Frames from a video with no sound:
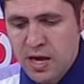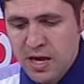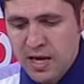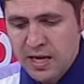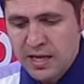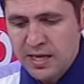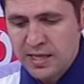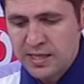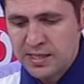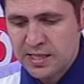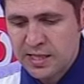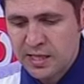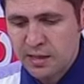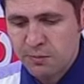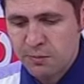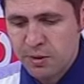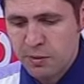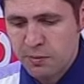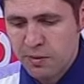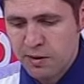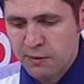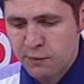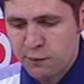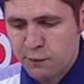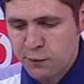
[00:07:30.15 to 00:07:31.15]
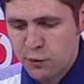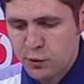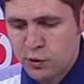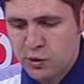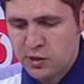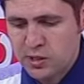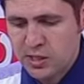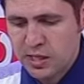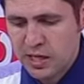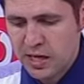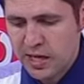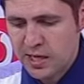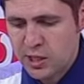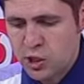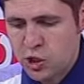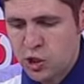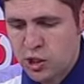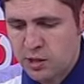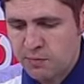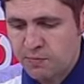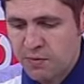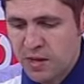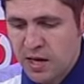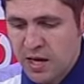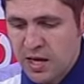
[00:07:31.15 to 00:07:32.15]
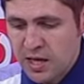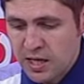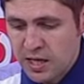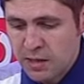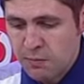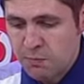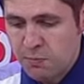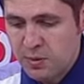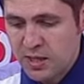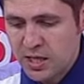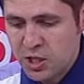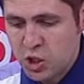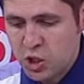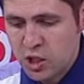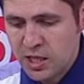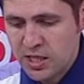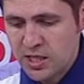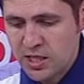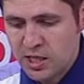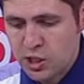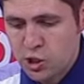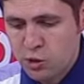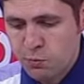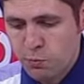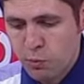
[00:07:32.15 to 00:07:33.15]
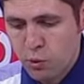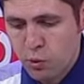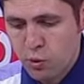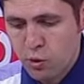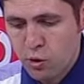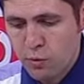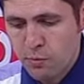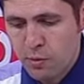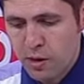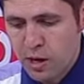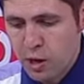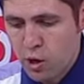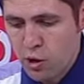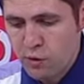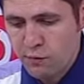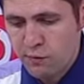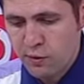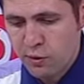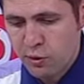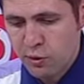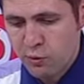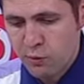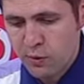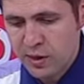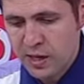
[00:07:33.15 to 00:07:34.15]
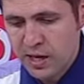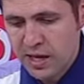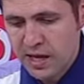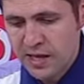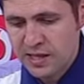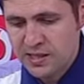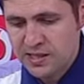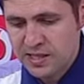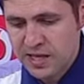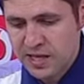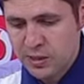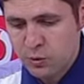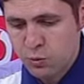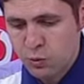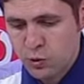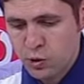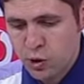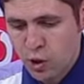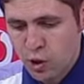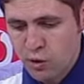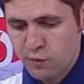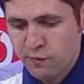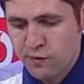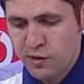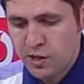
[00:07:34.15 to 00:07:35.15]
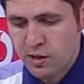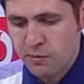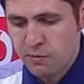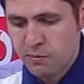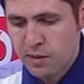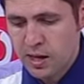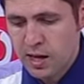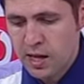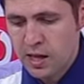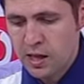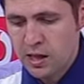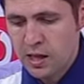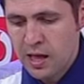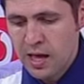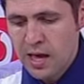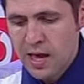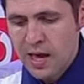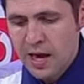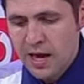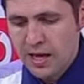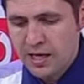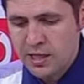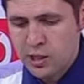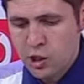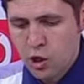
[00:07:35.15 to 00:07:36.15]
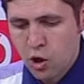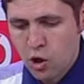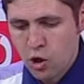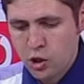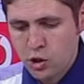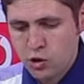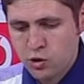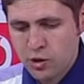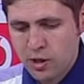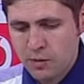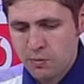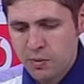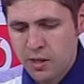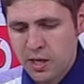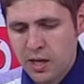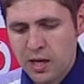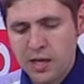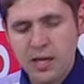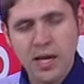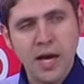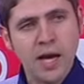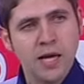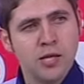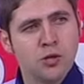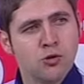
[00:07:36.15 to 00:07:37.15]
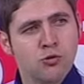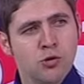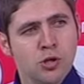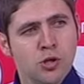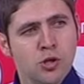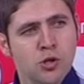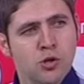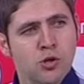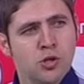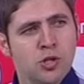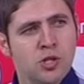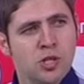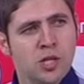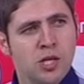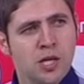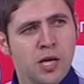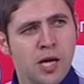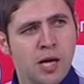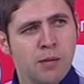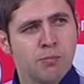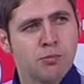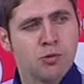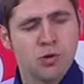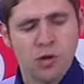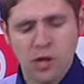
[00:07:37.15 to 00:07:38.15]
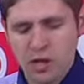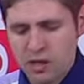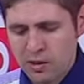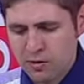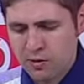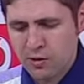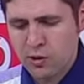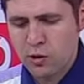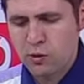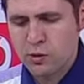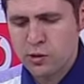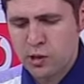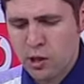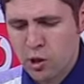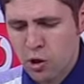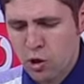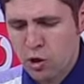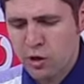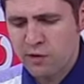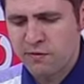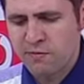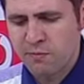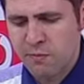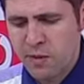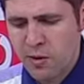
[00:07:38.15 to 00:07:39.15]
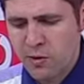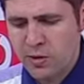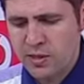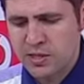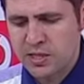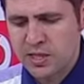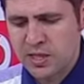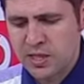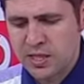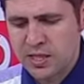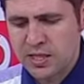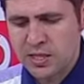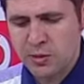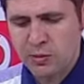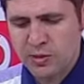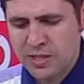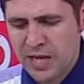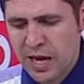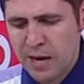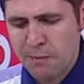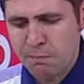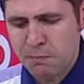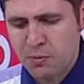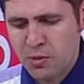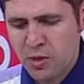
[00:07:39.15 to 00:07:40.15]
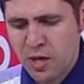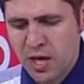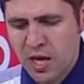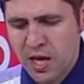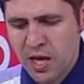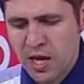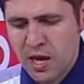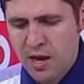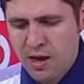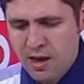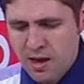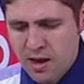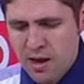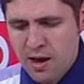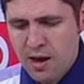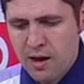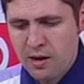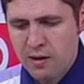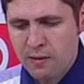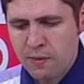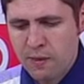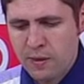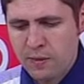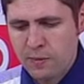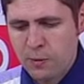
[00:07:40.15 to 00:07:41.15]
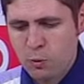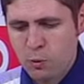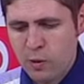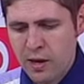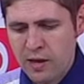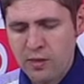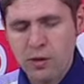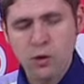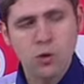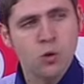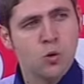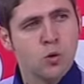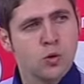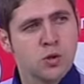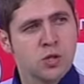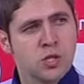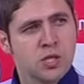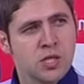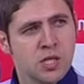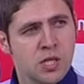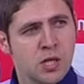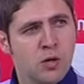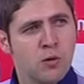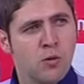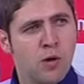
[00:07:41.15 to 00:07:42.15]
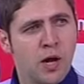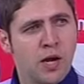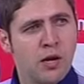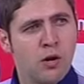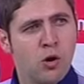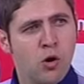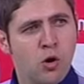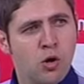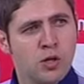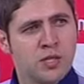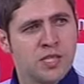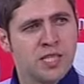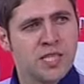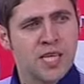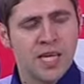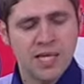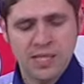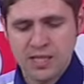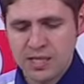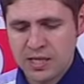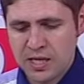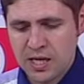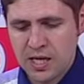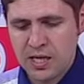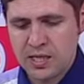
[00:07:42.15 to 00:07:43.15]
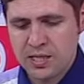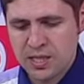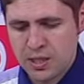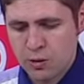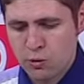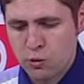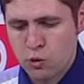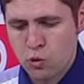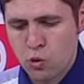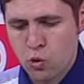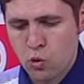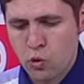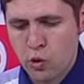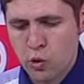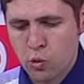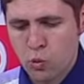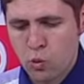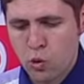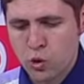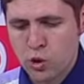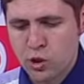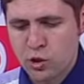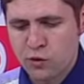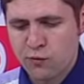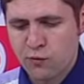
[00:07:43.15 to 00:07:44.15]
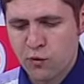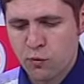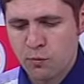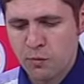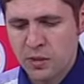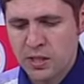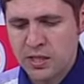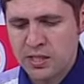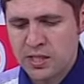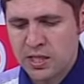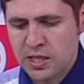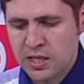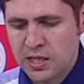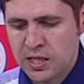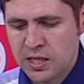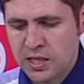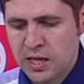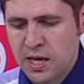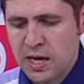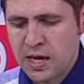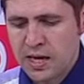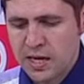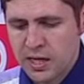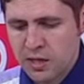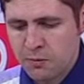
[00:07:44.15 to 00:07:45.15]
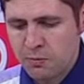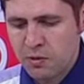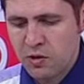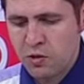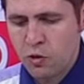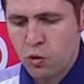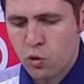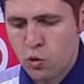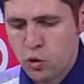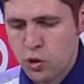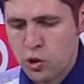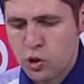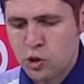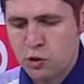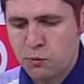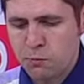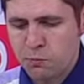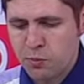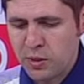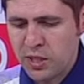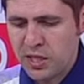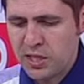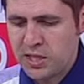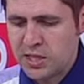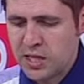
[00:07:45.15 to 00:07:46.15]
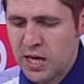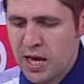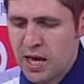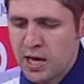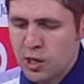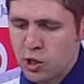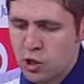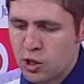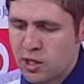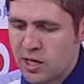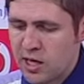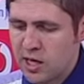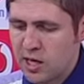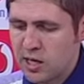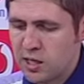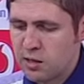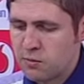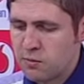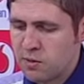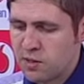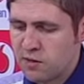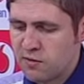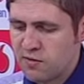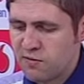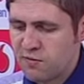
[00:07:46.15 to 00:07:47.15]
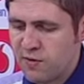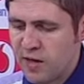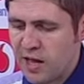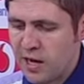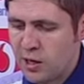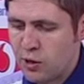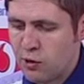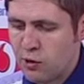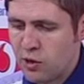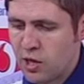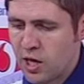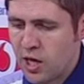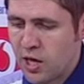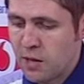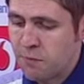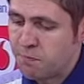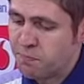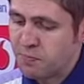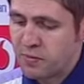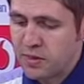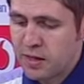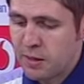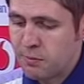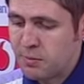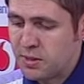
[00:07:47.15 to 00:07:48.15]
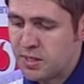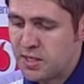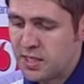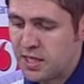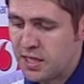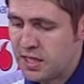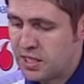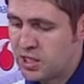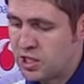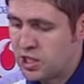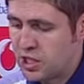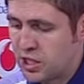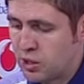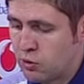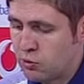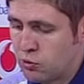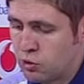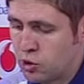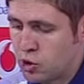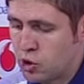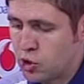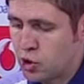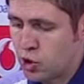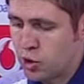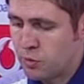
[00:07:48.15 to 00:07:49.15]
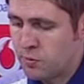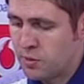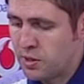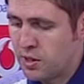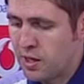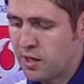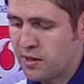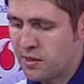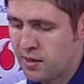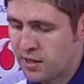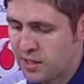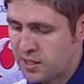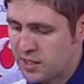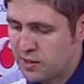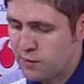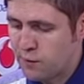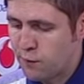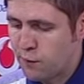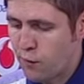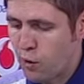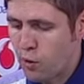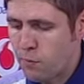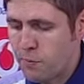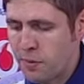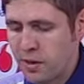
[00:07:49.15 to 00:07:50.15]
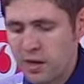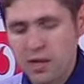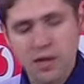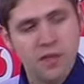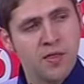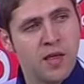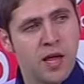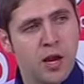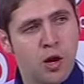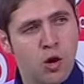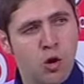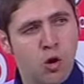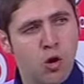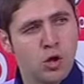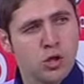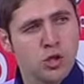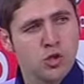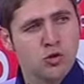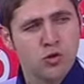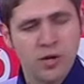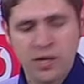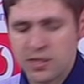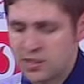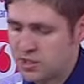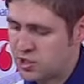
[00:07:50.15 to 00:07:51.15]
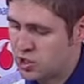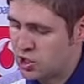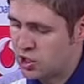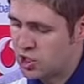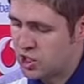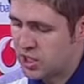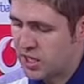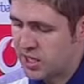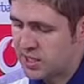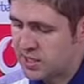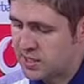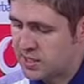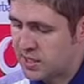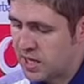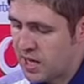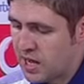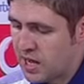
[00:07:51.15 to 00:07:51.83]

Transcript: He's going to be my first selection. He beat Jet Explorer by over 3 lengths. That was over the mile. And his last run behind Astro News in the Cup trial, I think there was a lot of merit in it. He was up there. And I think the way the course is going to run on Saturday, Territorial Waters for me is going to be the horse to beat. Could get a little bit of value there. Number 10, General Sherman. I think he's far better than that last run suggests.